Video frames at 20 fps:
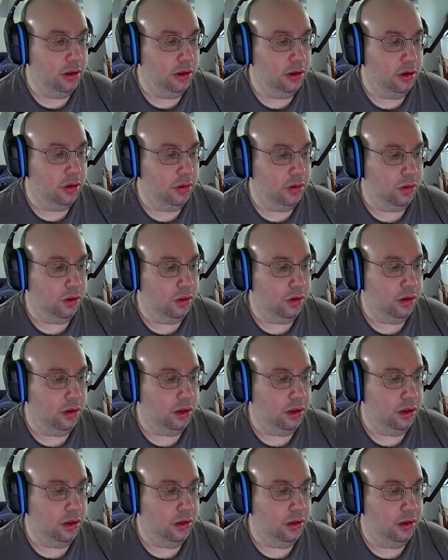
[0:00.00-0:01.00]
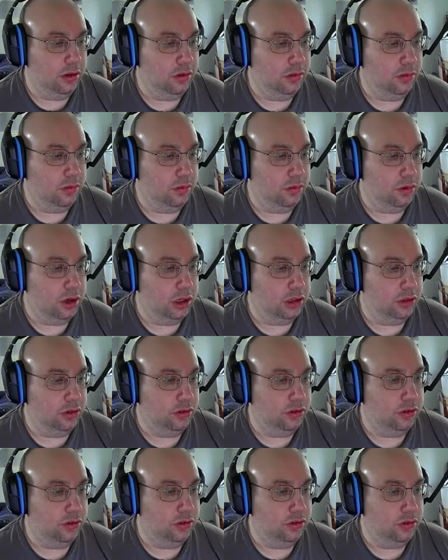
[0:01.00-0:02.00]
Or the
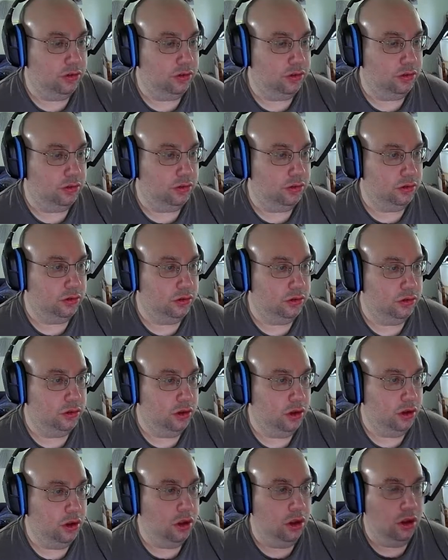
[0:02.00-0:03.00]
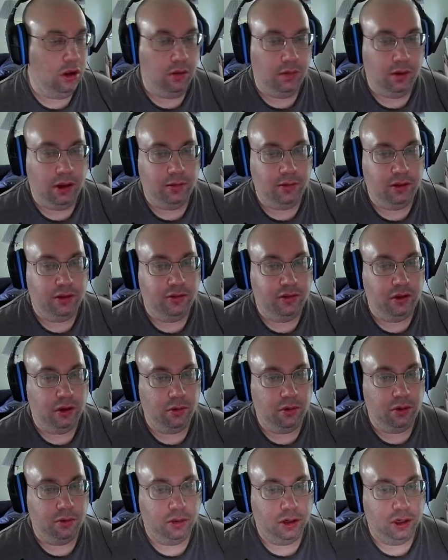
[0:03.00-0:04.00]
rugs. But let's start
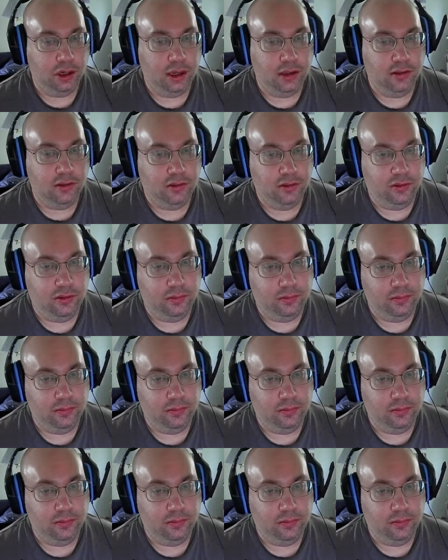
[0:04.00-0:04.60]
with the bookcase.